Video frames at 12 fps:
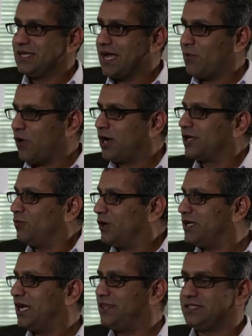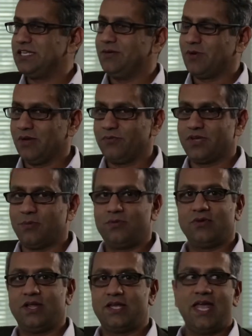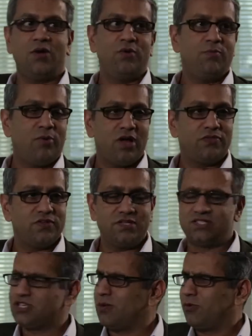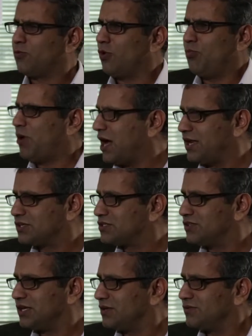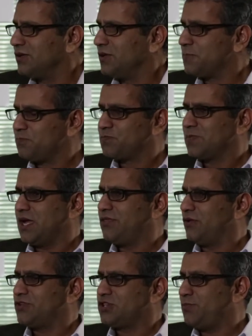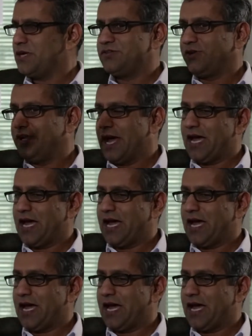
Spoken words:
I walk in one day, the team comes up and they're like, "Hey, we bought these double robotics things," and they're just basically an